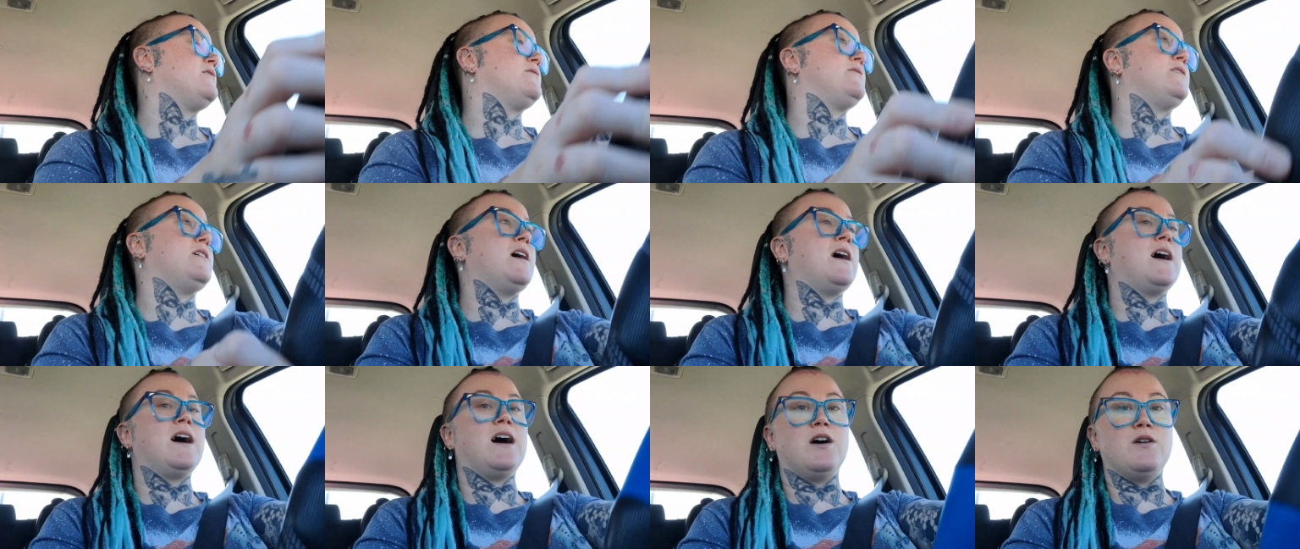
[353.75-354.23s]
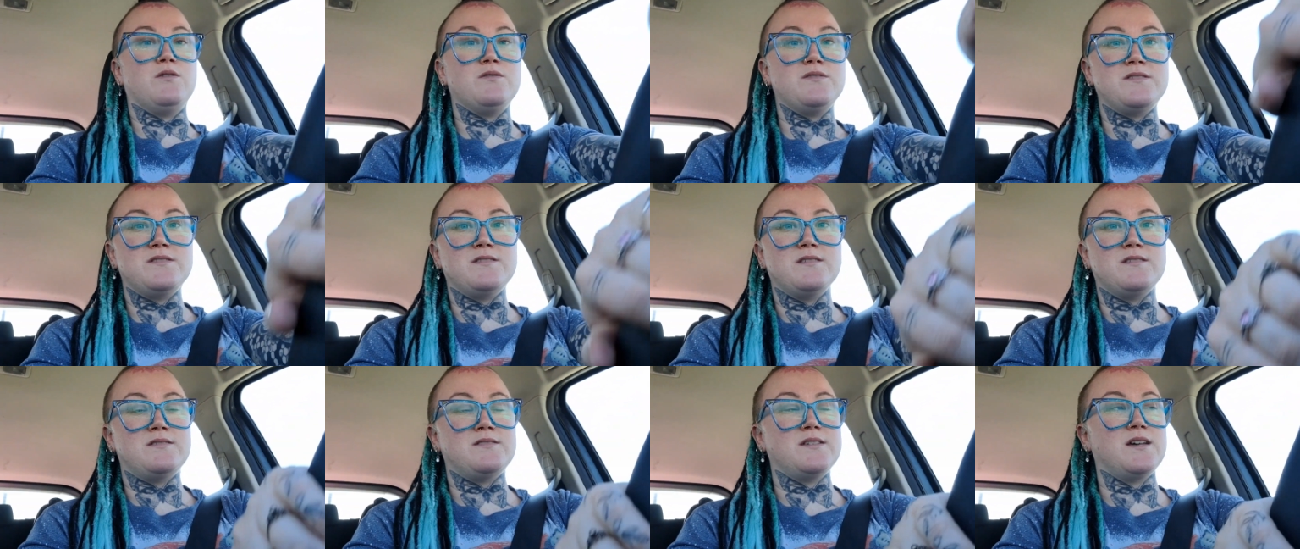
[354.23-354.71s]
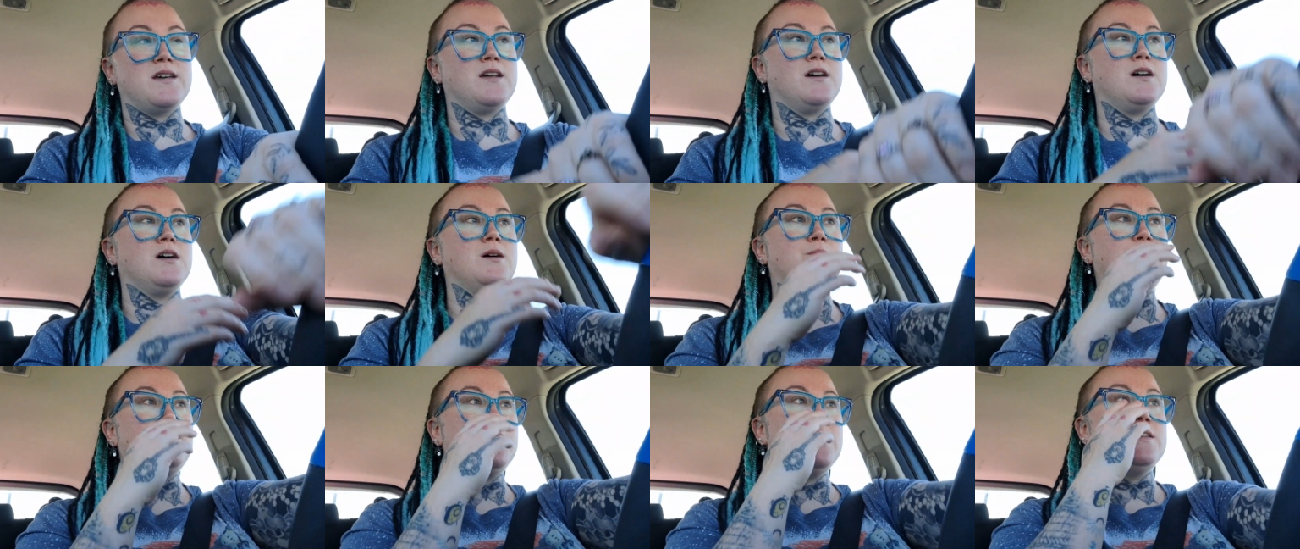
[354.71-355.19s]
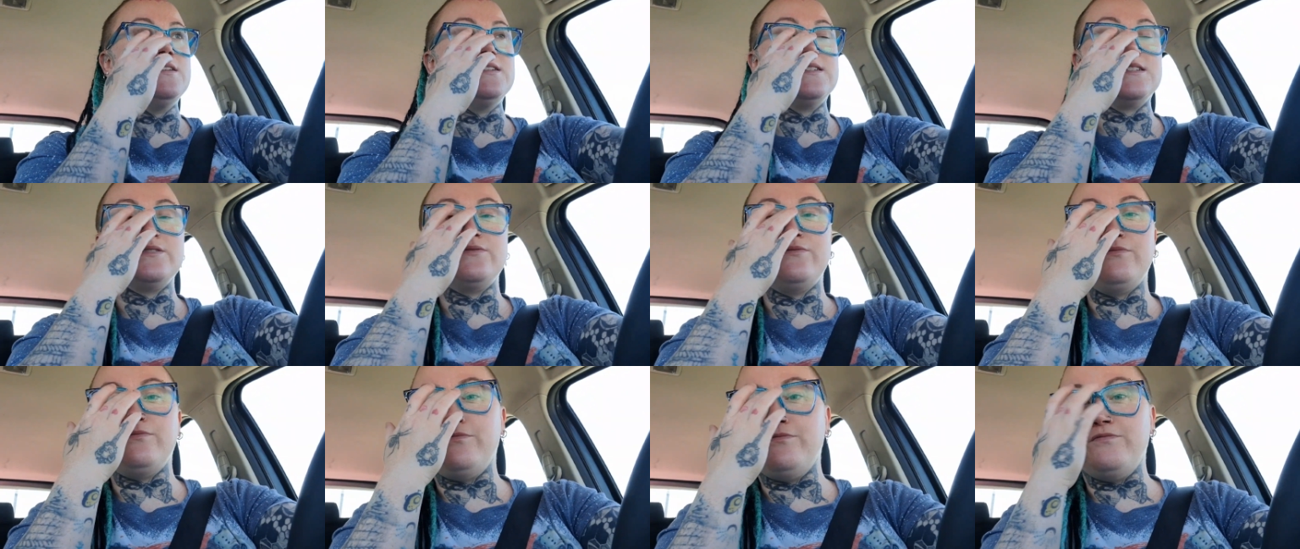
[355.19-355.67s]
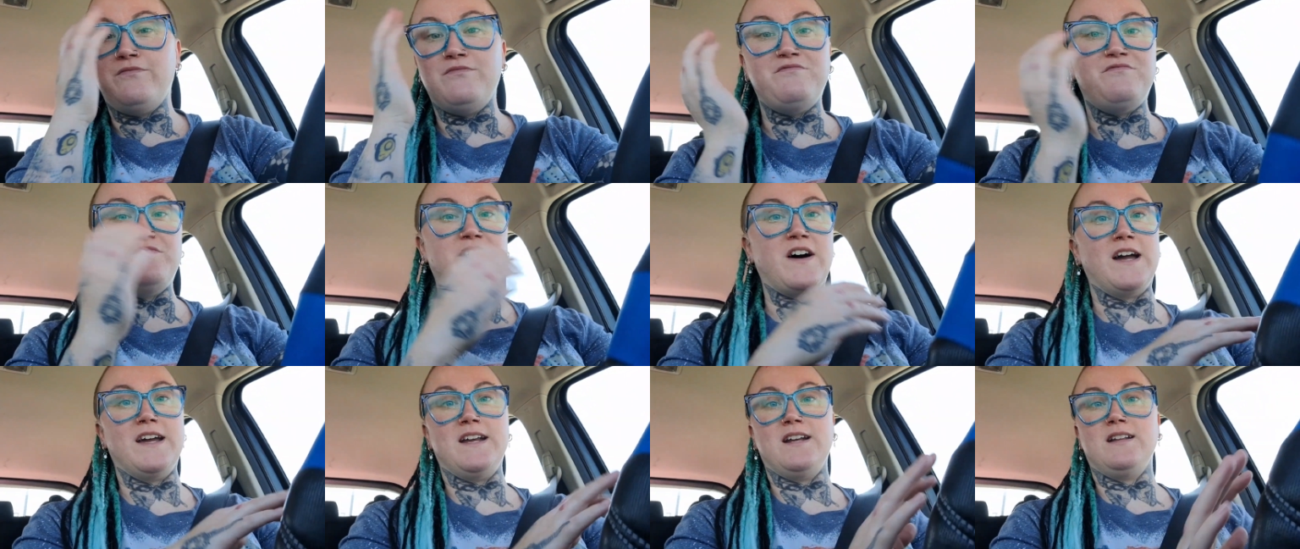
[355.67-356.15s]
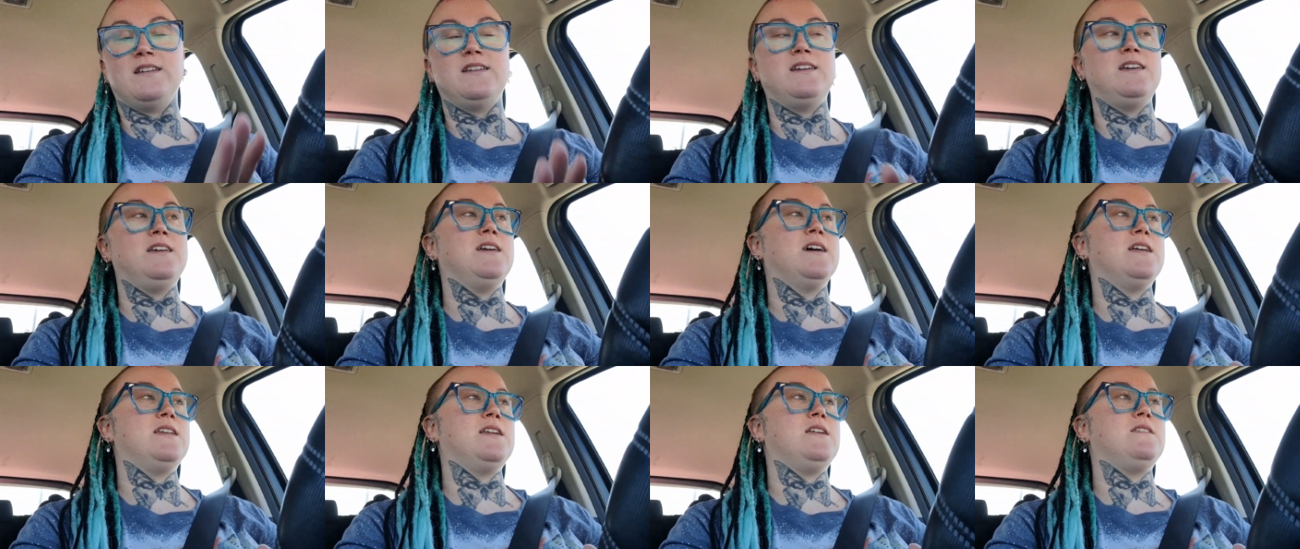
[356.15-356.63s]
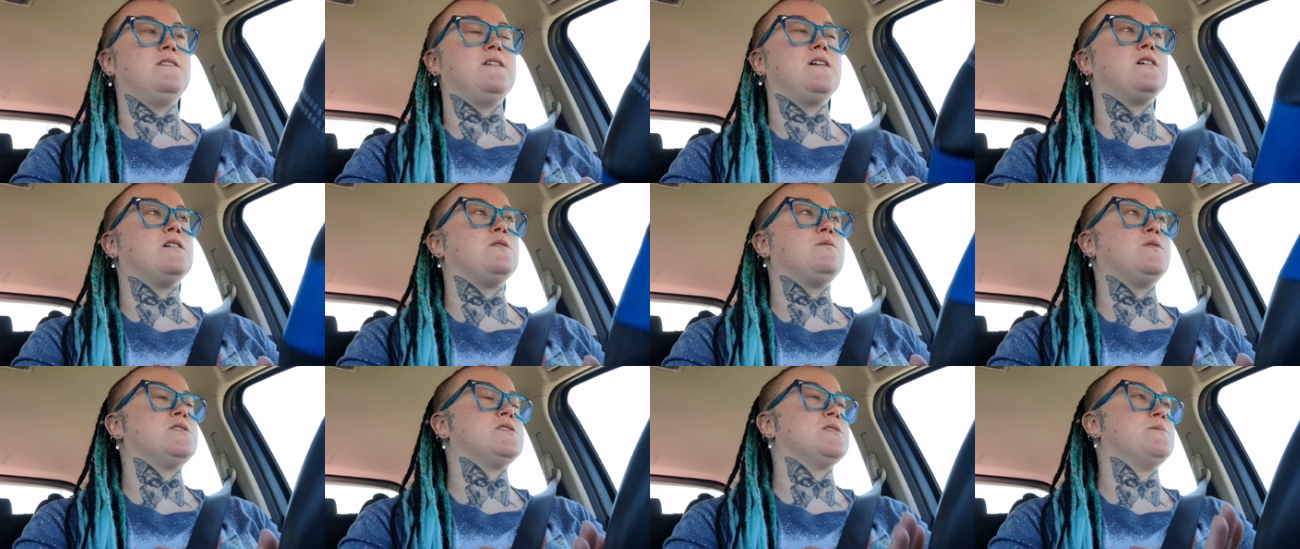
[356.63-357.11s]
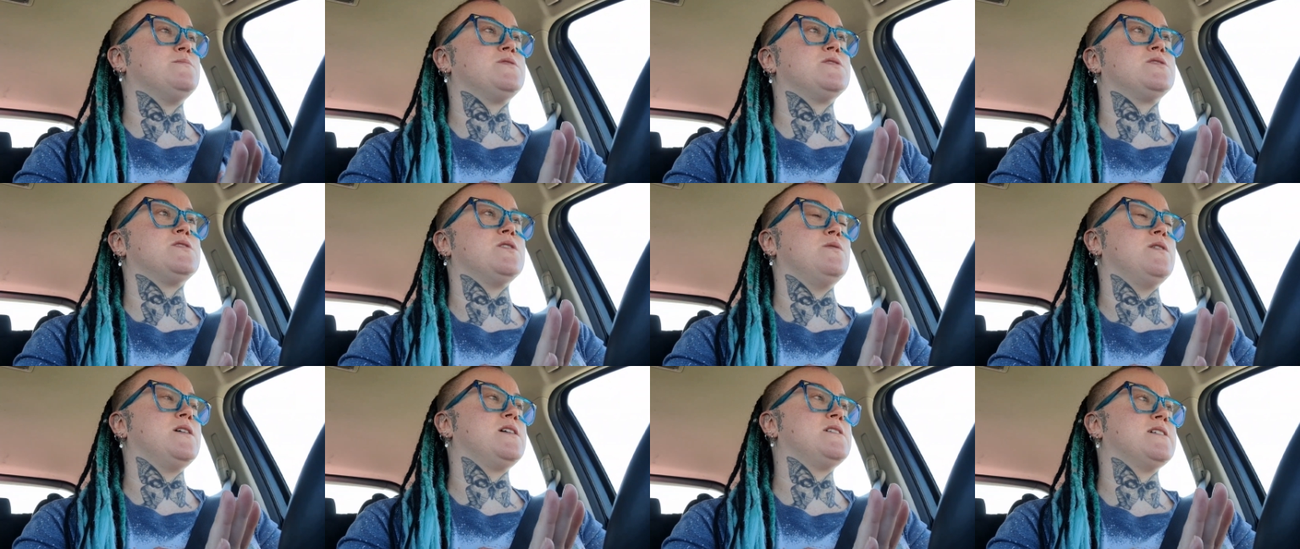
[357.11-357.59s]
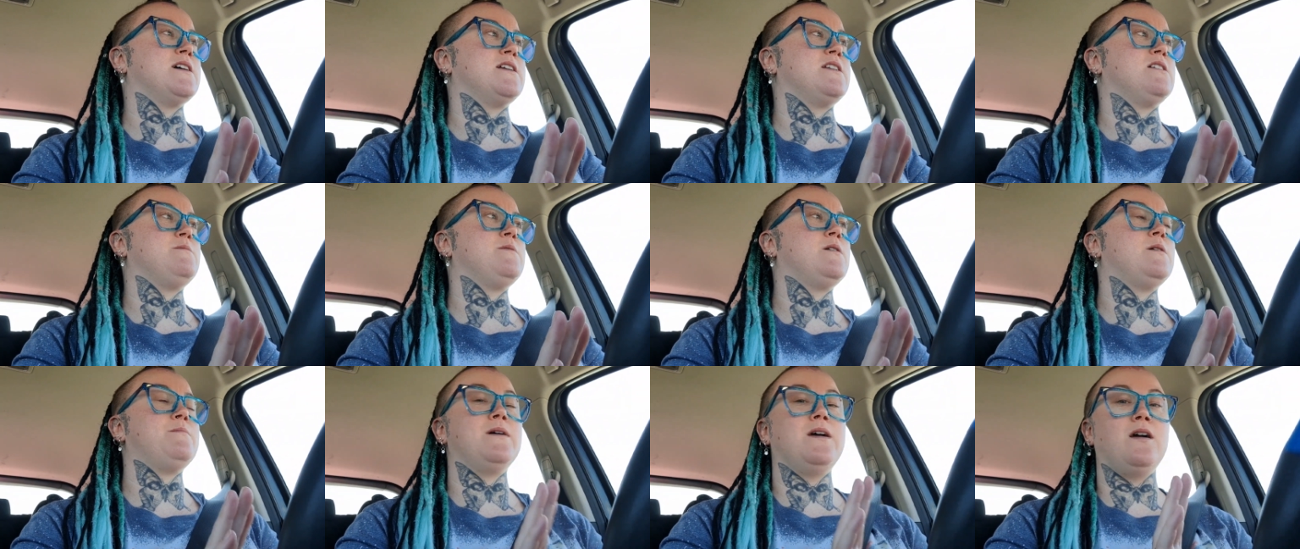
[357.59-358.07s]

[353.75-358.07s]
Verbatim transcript: the house set up, and it's finally getting there, which I'm so excited about.